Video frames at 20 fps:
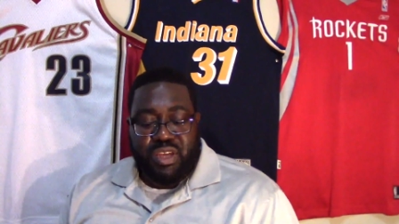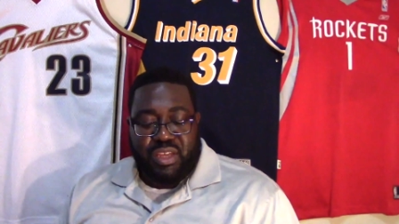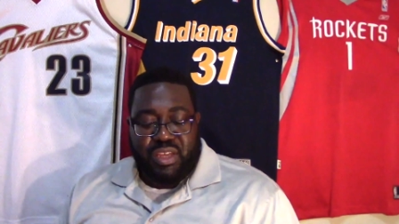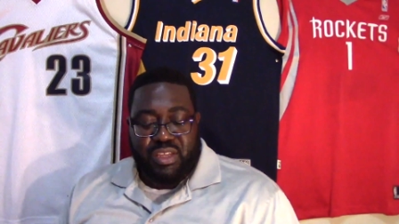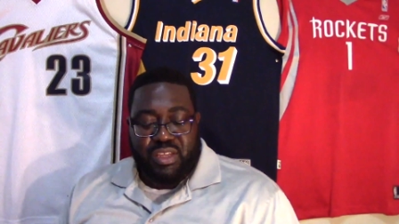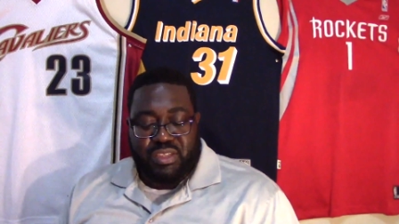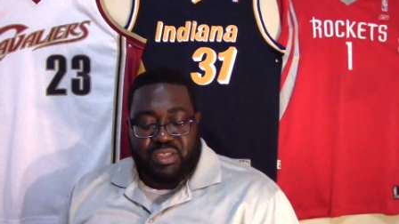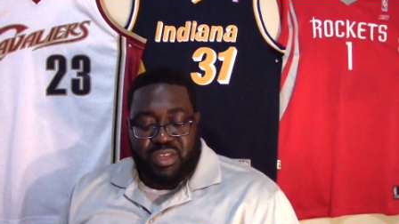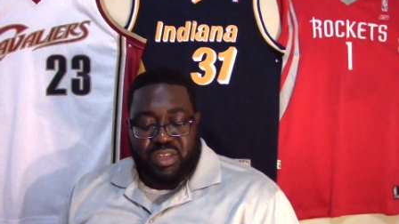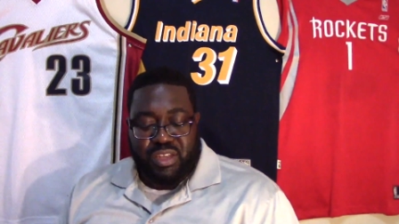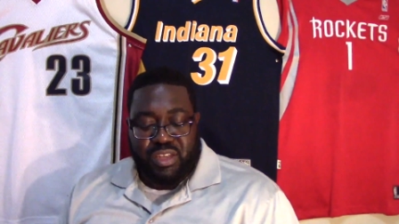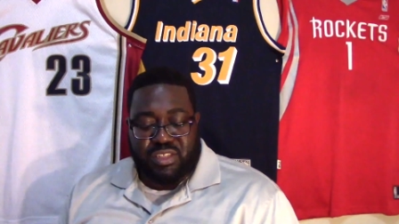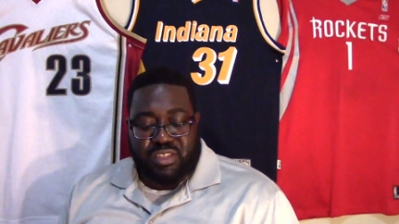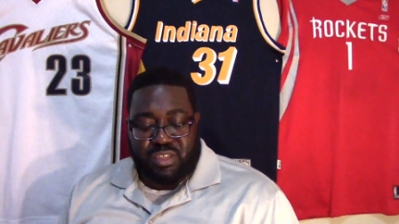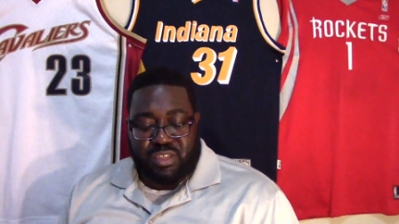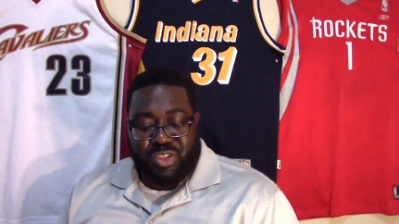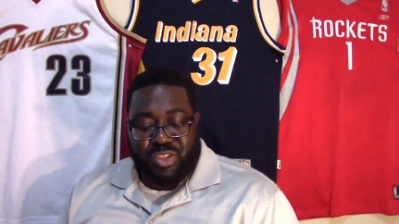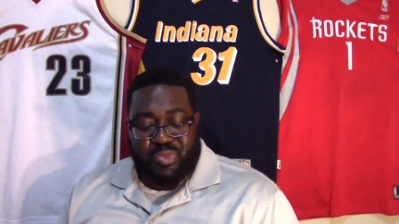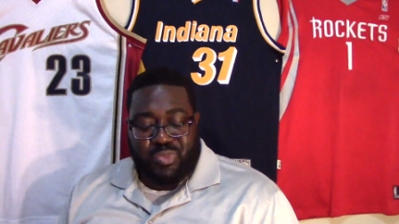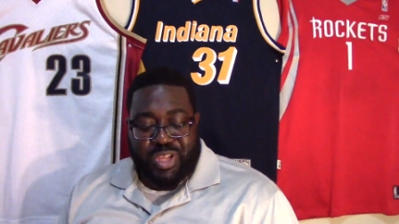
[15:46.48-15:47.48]
is
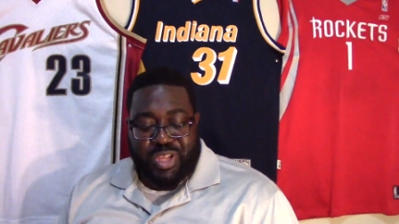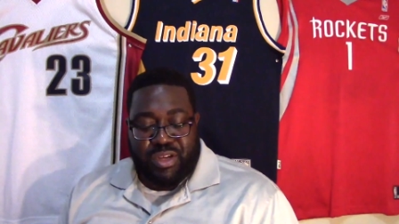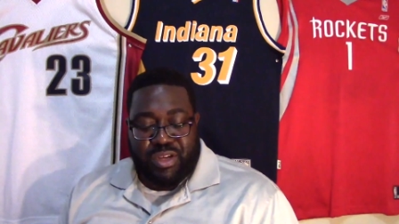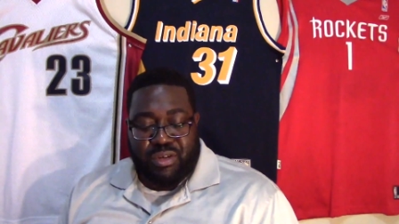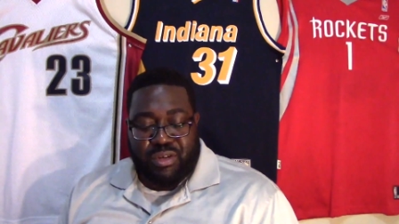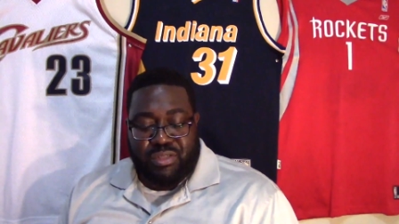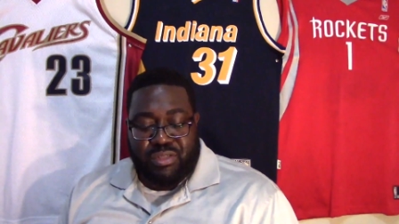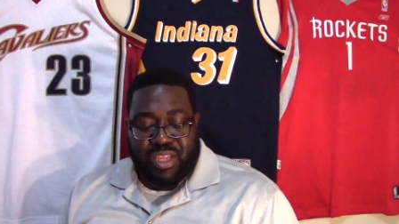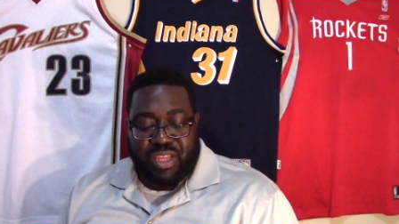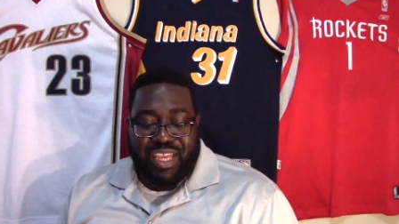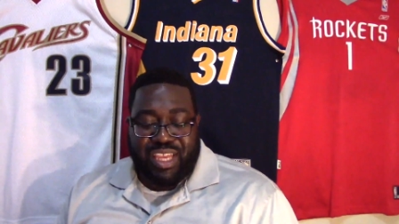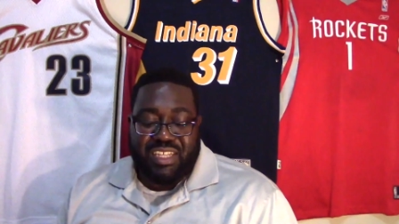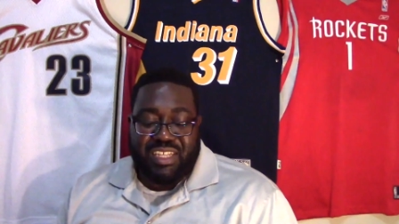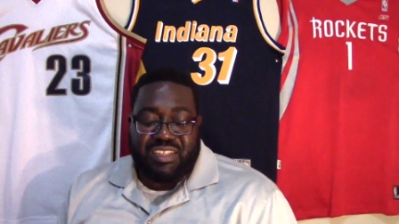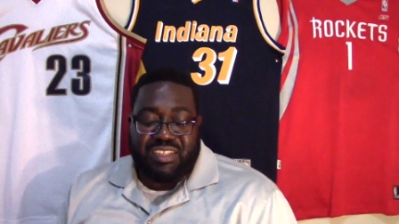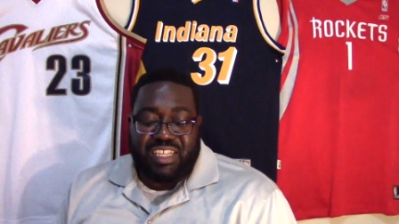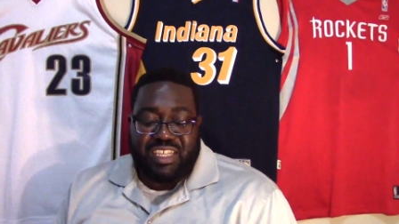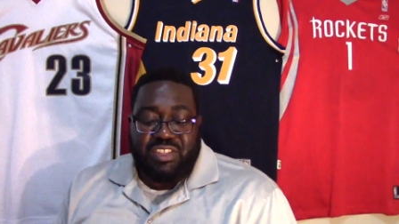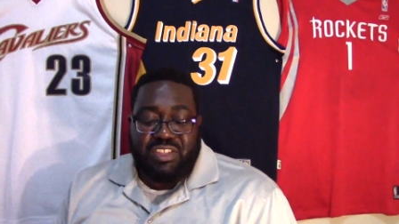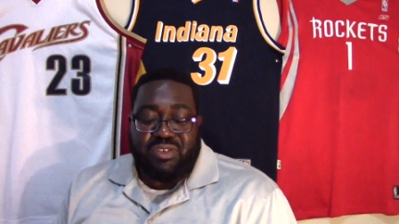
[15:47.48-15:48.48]
another player. They
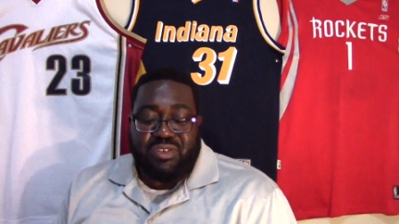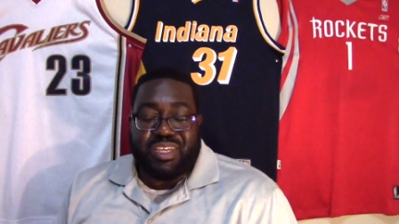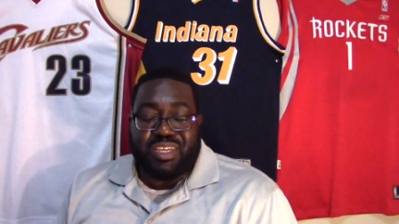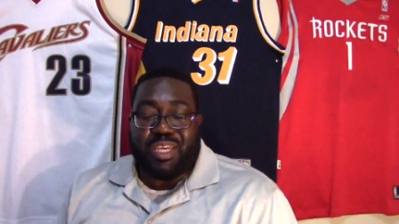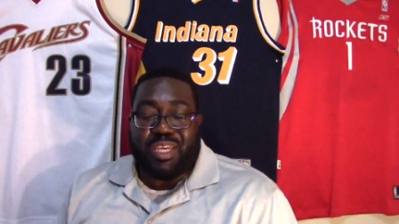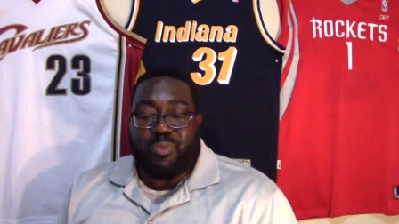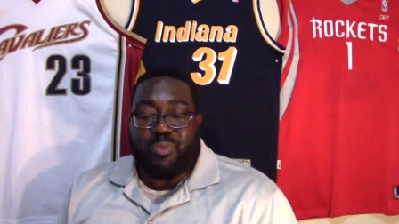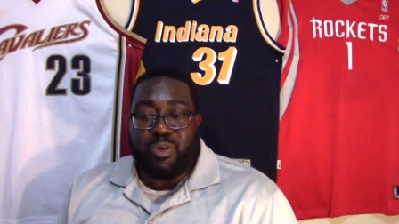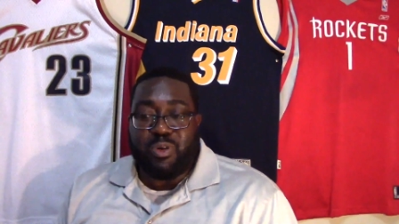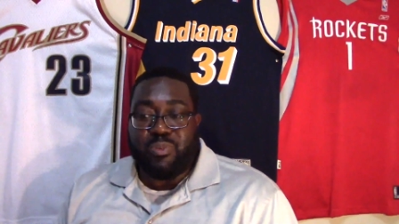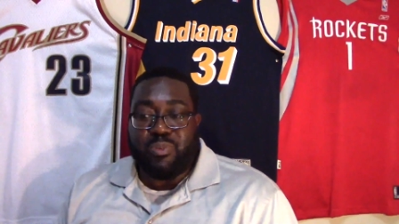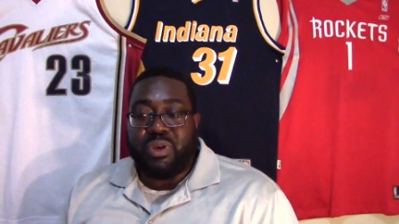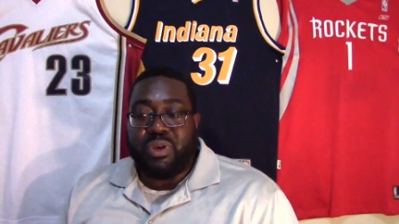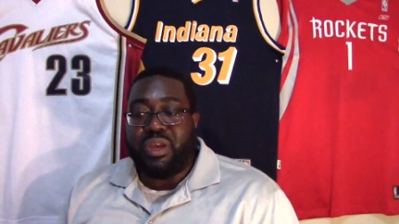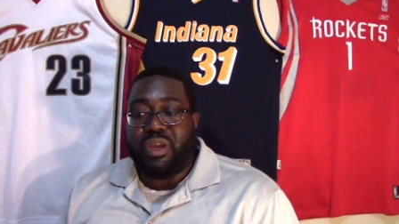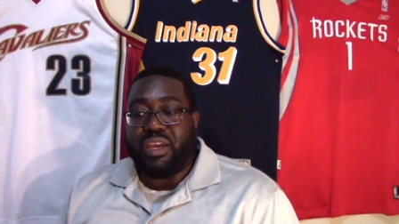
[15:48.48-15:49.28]
could either keep him,